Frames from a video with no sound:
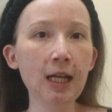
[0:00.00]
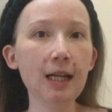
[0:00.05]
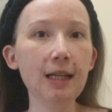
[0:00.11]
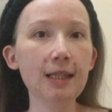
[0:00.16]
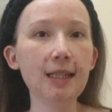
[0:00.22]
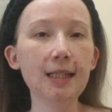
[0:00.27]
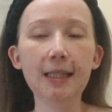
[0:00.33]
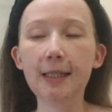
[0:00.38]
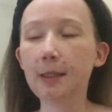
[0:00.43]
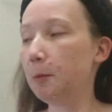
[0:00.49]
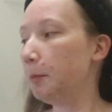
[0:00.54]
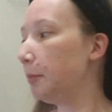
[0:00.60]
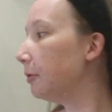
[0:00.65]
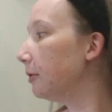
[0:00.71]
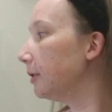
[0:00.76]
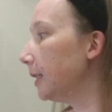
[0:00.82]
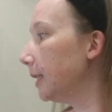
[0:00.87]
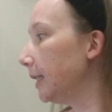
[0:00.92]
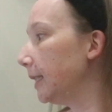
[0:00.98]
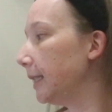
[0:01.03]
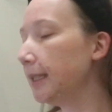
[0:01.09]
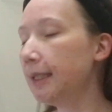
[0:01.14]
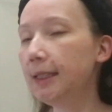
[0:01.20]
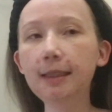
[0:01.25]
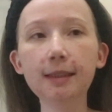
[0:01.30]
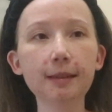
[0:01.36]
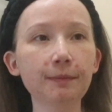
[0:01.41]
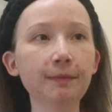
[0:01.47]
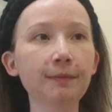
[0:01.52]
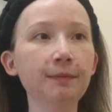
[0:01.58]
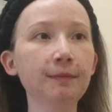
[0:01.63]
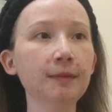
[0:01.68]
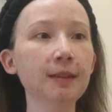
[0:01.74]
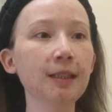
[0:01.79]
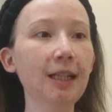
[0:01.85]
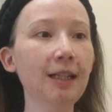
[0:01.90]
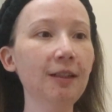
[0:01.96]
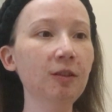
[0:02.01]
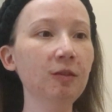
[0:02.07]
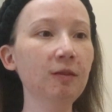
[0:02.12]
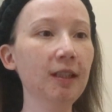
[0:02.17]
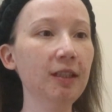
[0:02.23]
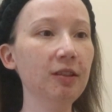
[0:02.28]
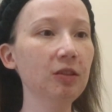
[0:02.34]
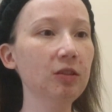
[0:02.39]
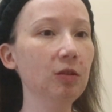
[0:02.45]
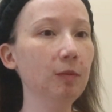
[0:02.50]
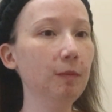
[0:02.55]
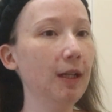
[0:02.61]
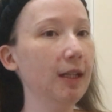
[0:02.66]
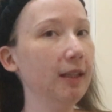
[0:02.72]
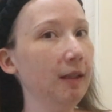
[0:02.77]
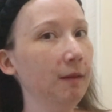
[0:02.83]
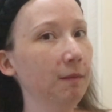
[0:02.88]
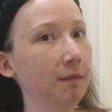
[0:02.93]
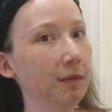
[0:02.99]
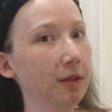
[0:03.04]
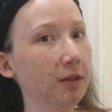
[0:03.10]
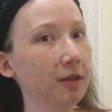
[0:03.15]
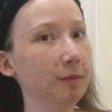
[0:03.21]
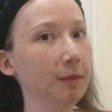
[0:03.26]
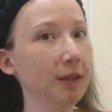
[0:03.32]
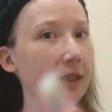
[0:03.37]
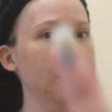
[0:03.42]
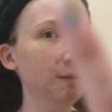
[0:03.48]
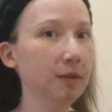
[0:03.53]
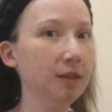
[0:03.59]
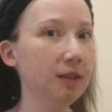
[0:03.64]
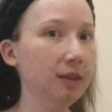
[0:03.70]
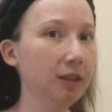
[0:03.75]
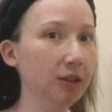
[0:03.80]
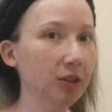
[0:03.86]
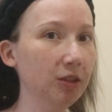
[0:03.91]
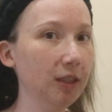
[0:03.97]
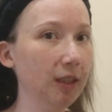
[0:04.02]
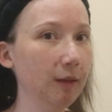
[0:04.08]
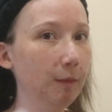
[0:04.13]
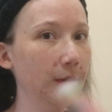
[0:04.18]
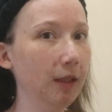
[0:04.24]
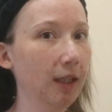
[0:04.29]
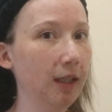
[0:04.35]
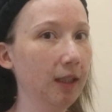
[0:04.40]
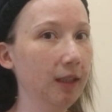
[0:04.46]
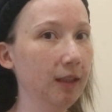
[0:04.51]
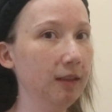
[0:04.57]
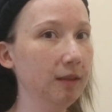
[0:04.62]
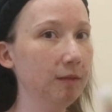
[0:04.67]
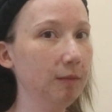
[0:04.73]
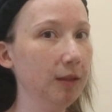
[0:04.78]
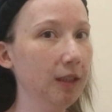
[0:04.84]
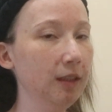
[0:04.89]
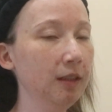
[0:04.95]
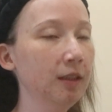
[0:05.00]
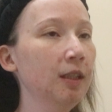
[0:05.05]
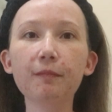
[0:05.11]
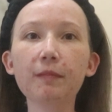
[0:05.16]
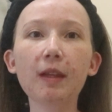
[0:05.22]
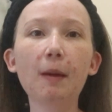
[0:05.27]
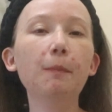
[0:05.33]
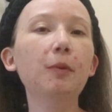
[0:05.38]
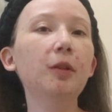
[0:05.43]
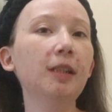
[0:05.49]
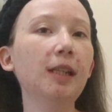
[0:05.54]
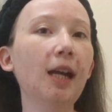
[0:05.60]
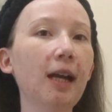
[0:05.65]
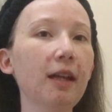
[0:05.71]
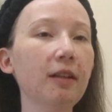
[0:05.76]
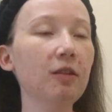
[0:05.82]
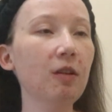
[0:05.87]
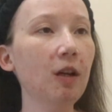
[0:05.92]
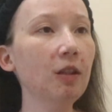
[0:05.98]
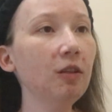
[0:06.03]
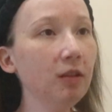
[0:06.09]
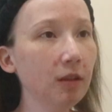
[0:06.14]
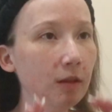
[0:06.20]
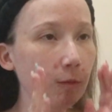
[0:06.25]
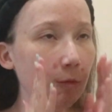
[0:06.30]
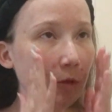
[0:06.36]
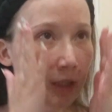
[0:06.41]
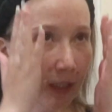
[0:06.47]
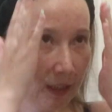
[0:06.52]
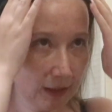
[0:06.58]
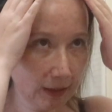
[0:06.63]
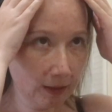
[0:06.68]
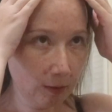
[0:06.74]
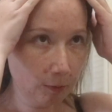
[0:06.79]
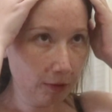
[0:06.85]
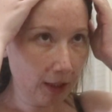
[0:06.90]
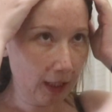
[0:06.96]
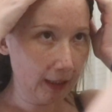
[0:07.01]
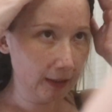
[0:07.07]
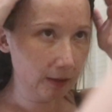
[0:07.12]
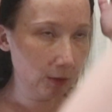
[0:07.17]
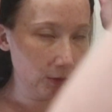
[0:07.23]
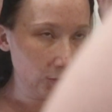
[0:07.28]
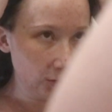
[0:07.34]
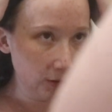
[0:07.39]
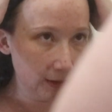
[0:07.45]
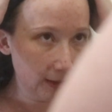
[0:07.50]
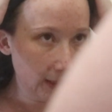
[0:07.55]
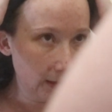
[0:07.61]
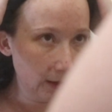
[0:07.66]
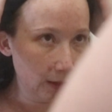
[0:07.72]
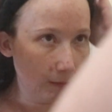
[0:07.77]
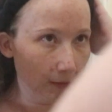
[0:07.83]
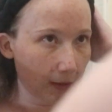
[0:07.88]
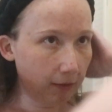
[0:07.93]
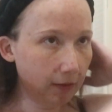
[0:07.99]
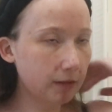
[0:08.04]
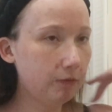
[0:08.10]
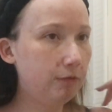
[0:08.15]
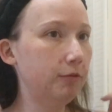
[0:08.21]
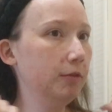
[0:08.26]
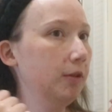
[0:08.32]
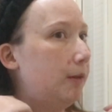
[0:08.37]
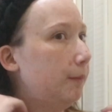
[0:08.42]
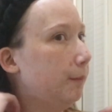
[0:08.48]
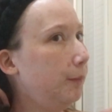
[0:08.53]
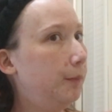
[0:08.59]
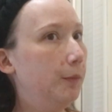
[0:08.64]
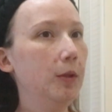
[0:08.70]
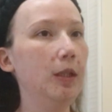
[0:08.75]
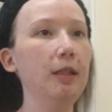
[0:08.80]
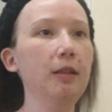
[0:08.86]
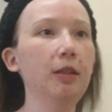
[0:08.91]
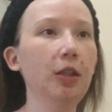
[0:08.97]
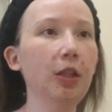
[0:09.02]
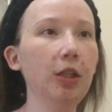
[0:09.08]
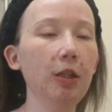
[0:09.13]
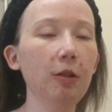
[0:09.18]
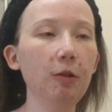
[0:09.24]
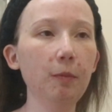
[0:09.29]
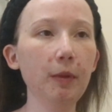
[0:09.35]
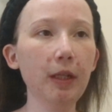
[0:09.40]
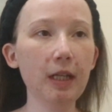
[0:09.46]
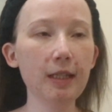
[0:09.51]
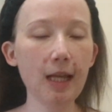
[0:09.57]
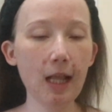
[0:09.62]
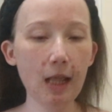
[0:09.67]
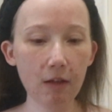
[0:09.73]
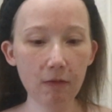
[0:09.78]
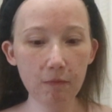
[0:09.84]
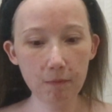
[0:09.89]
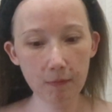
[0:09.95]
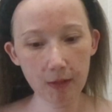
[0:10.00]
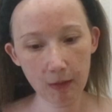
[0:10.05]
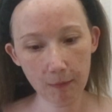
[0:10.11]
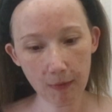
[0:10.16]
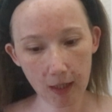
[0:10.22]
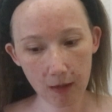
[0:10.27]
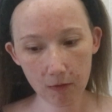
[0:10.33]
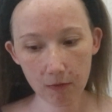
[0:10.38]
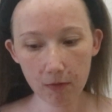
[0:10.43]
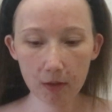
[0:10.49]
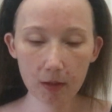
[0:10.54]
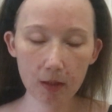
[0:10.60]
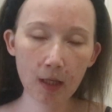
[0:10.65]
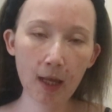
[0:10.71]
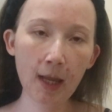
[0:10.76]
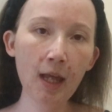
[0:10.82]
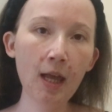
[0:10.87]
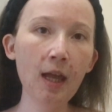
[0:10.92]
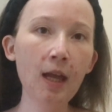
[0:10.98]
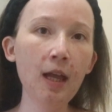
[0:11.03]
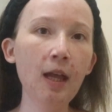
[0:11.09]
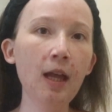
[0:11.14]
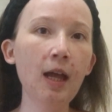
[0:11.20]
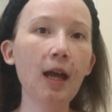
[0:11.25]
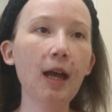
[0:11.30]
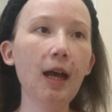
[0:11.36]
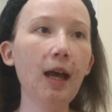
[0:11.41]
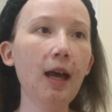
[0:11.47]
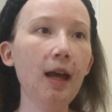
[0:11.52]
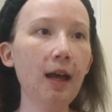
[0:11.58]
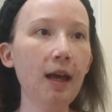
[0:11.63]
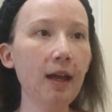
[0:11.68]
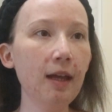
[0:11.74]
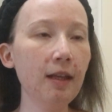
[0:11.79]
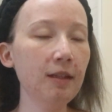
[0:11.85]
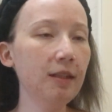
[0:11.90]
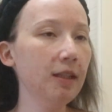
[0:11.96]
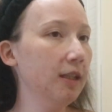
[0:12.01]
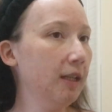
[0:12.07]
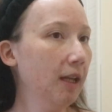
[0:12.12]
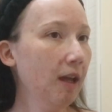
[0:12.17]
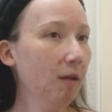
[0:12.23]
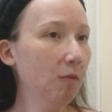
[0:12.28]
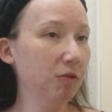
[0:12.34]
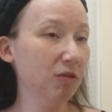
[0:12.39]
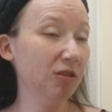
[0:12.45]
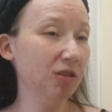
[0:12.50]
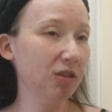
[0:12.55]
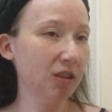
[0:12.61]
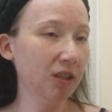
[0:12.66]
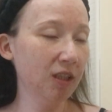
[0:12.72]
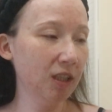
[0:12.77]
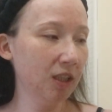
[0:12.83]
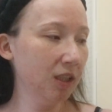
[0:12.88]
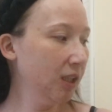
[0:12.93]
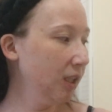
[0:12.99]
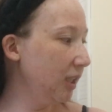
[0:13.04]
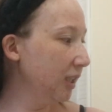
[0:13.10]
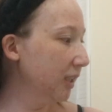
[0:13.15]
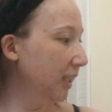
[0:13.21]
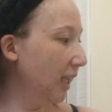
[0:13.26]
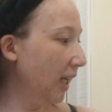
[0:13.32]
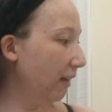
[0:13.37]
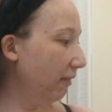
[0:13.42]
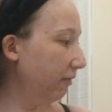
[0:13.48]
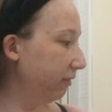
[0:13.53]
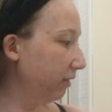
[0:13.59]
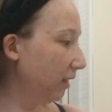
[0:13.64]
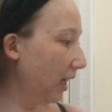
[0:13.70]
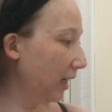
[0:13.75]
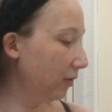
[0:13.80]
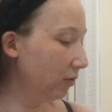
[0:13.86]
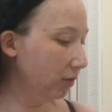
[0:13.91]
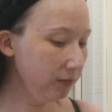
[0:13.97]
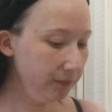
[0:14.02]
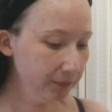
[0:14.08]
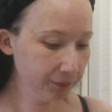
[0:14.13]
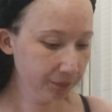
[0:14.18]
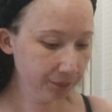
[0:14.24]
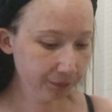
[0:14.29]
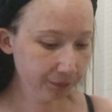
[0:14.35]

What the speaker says: as a little prize. I don't know why I just looked back then because my camera is literally behind me. But yeah, so I won it as a little prize, so I couldn't tell you where it's from, but it's cute because I love Minnie Mouse. And yeah, we're just gonna get a flannel.